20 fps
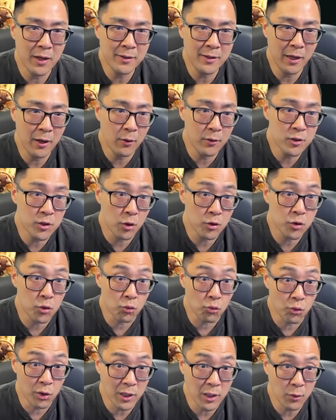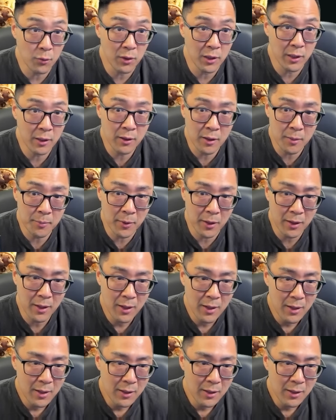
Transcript: Teo is also really, really good, but